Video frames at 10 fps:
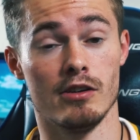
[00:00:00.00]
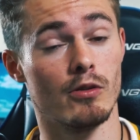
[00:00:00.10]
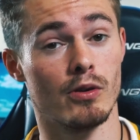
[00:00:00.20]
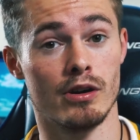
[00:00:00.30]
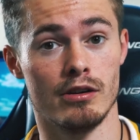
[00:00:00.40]

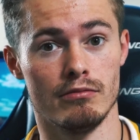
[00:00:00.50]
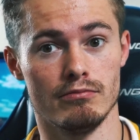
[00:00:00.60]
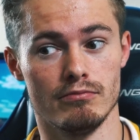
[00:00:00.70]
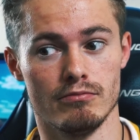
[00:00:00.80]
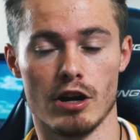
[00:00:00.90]
or
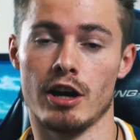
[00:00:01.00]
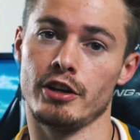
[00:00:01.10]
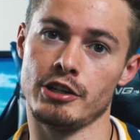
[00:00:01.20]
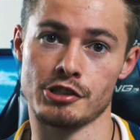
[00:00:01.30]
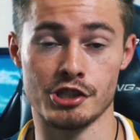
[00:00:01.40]

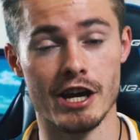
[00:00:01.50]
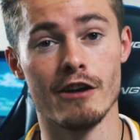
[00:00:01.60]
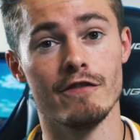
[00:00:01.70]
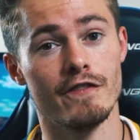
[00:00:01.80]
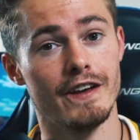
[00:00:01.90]
on your
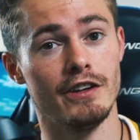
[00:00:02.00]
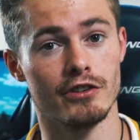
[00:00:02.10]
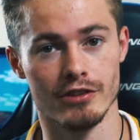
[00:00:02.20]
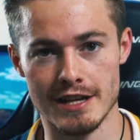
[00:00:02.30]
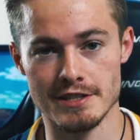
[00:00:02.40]
shelf, in
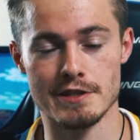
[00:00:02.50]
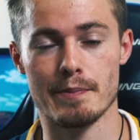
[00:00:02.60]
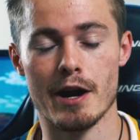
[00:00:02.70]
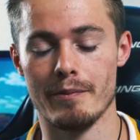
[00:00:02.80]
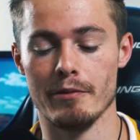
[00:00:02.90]
your lens
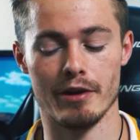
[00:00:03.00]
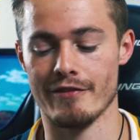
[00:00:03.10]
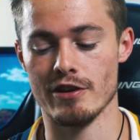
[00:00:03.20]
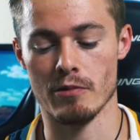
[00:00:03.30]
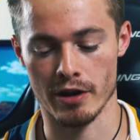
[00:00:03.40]
department,
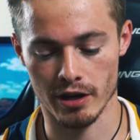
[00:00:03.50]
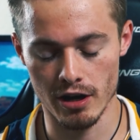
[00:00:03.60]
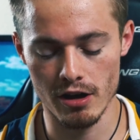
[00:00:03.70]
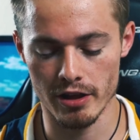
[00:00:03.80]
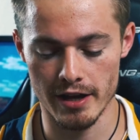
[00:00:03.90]
whatever you want to
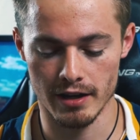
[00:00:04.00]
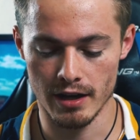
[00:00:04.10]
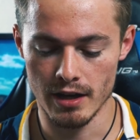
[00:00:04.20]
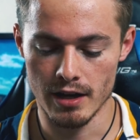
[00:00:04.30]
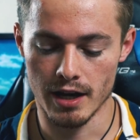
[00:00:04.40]
call it.
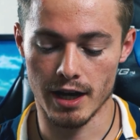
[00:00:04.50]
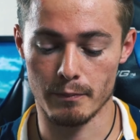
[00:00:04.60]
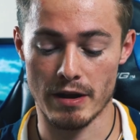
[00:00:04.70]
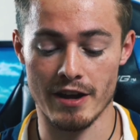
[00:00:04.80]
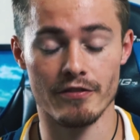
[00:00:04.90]

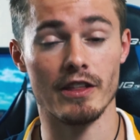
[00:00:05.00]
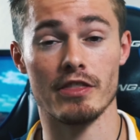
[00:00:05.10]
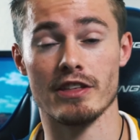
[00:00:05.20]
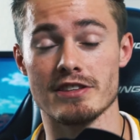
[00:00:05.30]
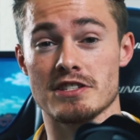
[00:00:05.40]
I definitely
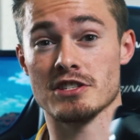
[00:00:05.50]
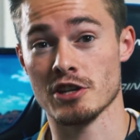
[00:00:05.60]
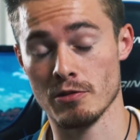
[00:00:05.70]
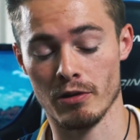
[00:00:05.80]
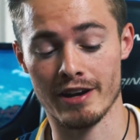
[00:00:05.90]
think this is a
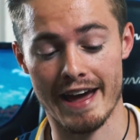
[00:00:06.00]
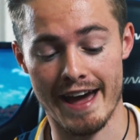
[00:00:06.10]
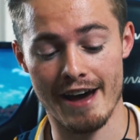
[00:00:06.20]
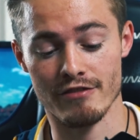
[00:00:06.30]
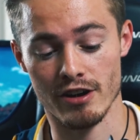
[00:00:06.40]
good one to
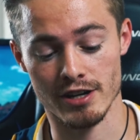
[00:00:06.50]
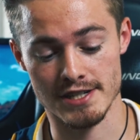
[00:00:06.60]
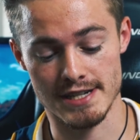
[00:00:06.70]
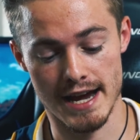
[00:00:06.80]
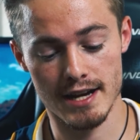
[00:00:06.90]
have
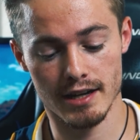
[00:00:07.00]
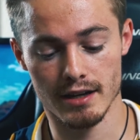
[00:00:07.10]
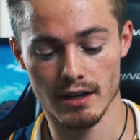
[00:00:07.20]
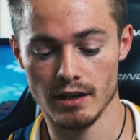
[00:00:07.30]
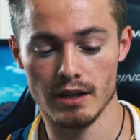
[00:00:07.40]
on deck.
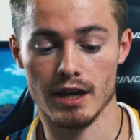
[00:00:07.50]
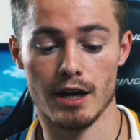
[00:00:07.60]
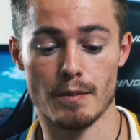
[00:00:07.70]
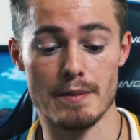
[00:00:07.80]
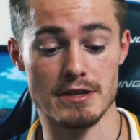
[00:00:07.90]

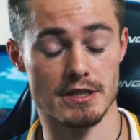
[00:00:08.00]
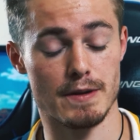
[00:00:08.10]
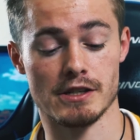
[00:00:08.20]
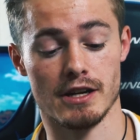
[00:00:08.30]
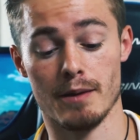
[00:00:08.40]

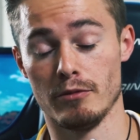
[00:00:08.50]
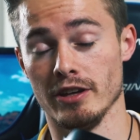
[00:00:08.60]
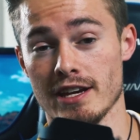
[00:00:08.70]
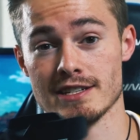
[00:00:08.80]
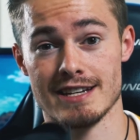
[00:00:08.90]
I'm
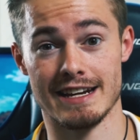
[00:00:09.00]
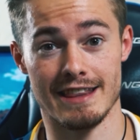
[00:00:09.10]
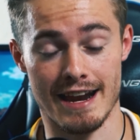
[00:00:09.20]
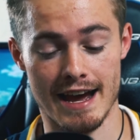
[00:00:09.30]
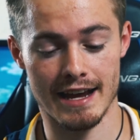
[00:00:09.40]
really
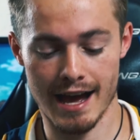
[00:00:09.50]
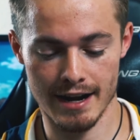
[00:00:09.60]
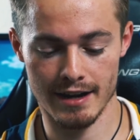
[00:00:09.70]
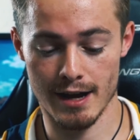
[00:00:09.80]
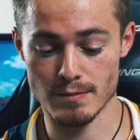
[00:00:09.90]
excited that I
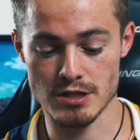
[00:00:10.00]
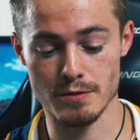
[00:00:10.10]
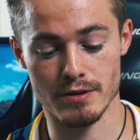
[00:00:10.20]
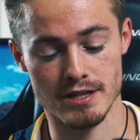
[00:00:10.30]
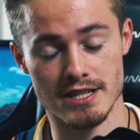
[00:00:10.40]
got it. I'm
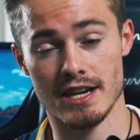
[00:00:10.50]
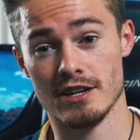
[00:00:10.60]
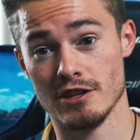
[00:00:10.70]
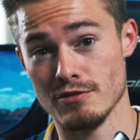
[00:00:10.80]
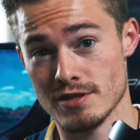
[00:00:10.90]
super
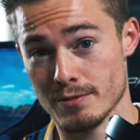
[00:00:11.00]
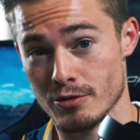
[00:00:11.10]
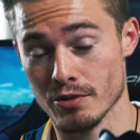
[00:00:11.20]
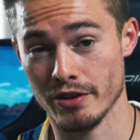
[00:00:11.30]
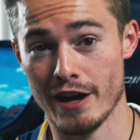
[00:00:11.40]
excited to do some
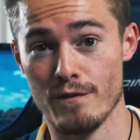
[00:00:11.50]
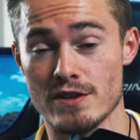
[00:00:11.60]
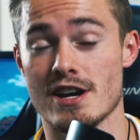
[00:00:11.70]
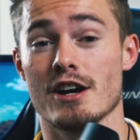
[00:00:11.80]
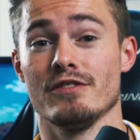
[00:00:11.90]
cool night
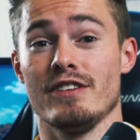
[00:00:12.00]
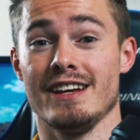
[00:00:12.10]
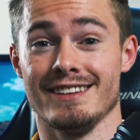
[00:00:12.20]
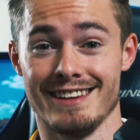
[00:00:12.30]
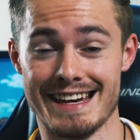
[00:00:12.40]
photography
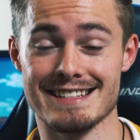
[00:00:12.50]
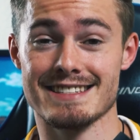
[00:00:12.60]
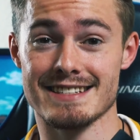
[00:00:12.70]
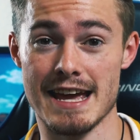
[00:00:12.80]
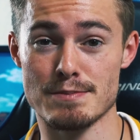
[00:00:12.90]
and
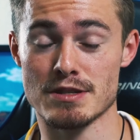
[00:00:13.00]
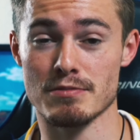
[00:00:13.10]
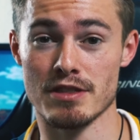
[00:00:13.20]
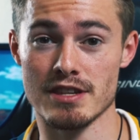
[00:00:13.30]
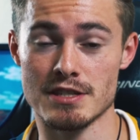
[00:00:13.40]
landscapes
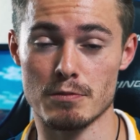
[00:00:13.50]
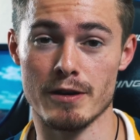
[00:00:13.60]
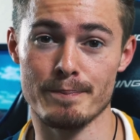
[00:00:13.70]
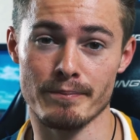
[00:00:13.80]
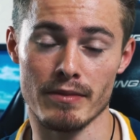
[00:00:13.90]
with this
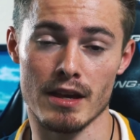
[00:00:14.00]
one.